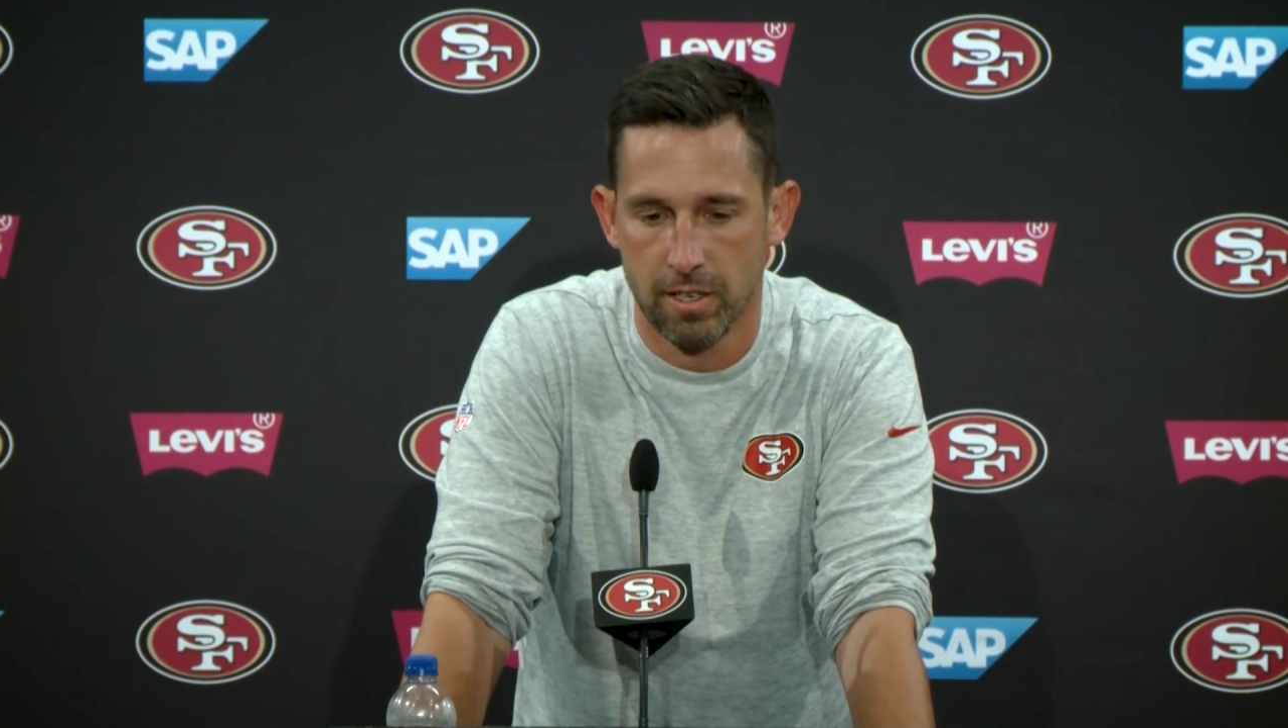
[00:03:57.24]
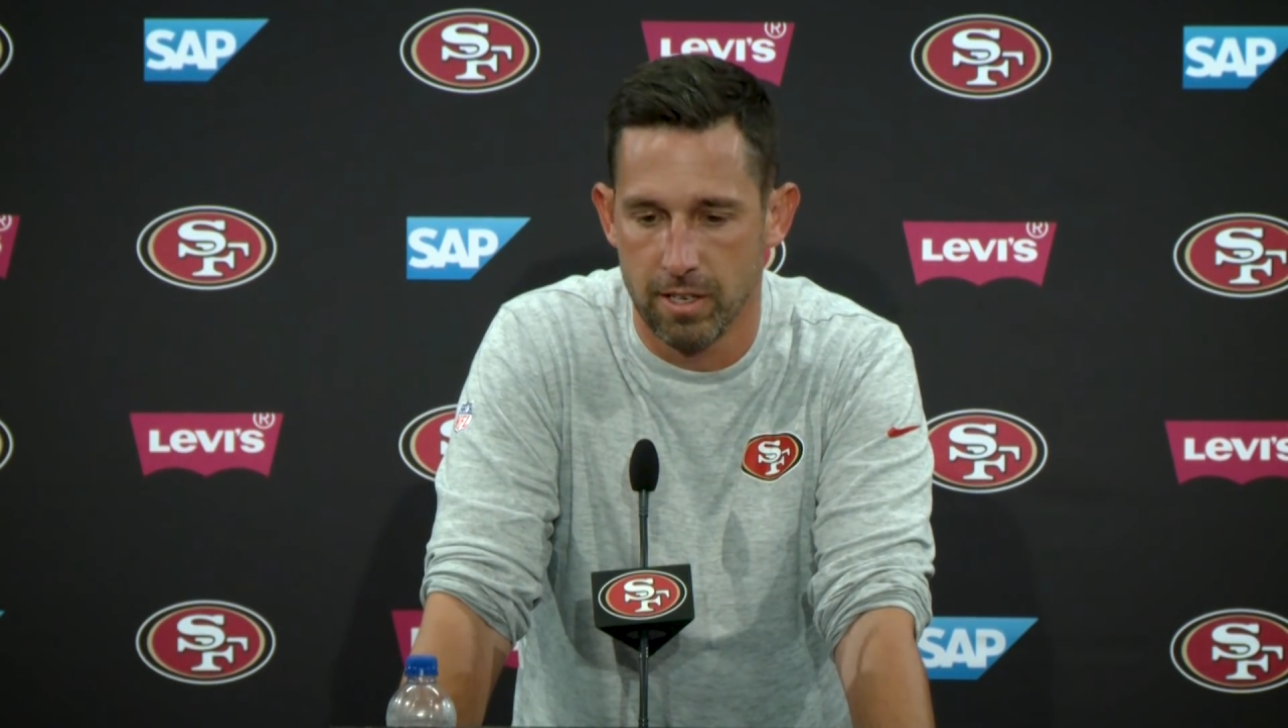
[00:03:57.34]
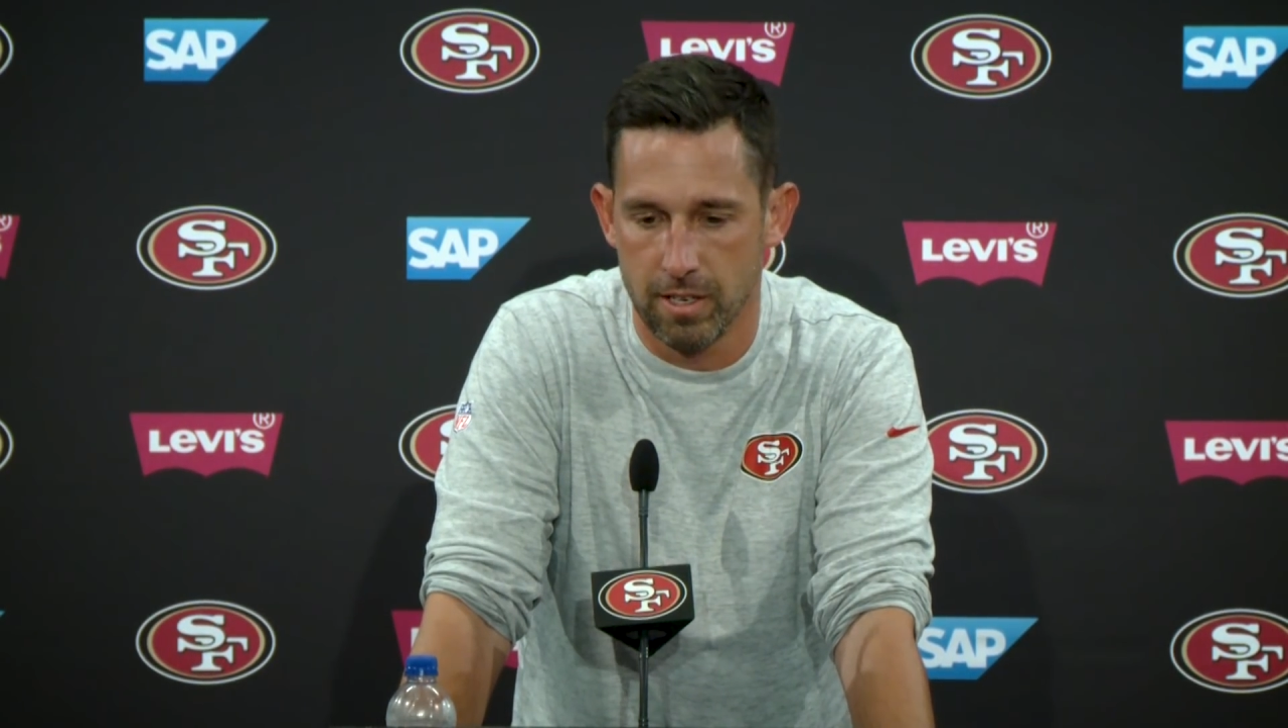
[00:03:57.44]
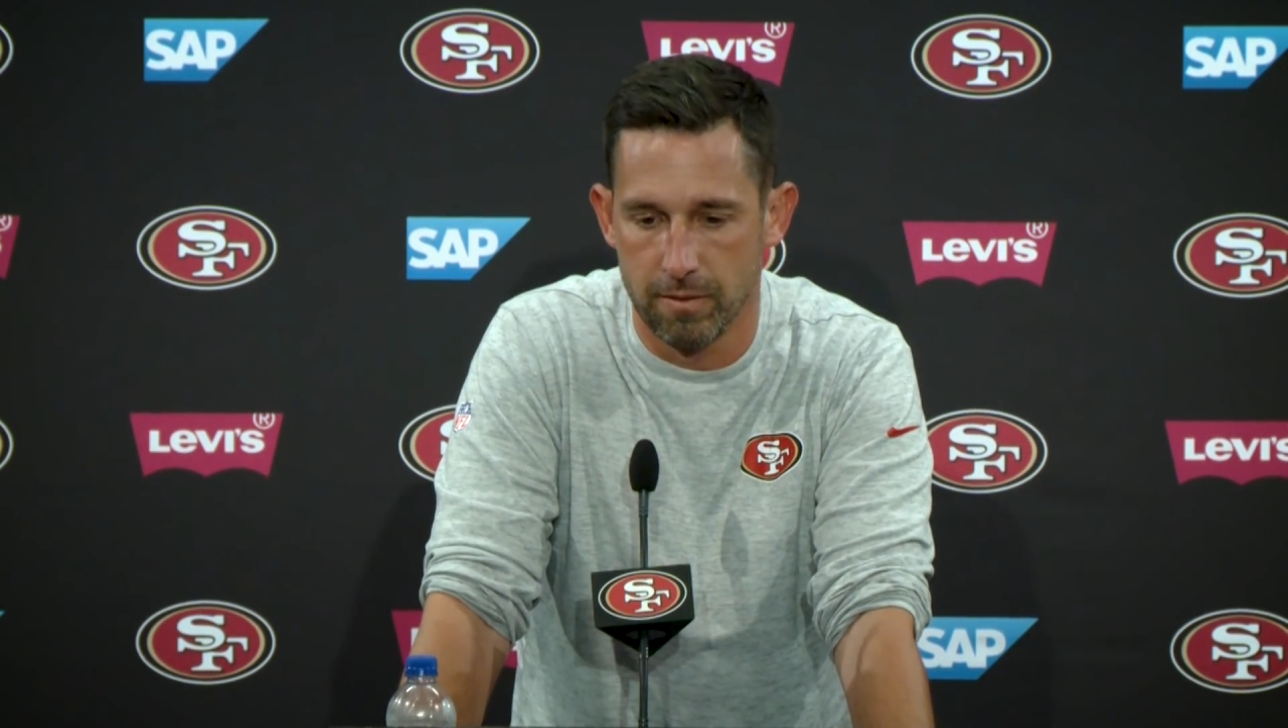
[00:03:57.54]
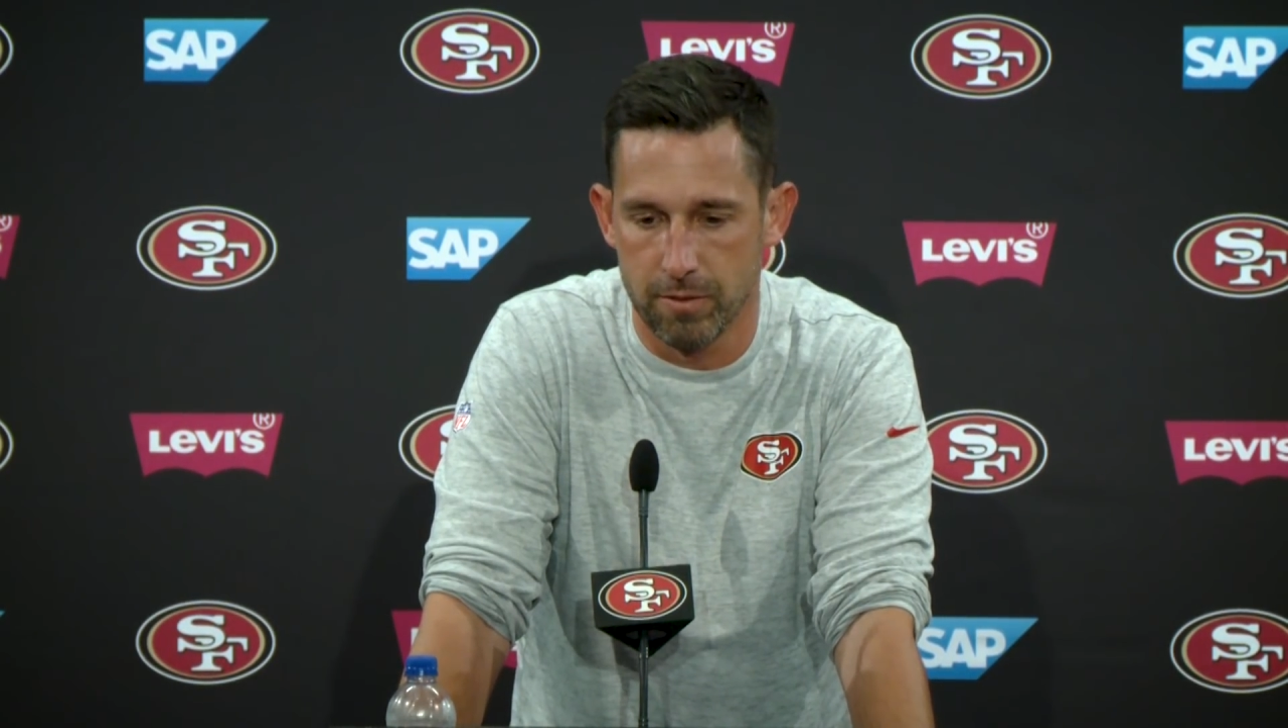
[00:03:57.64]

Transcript: um,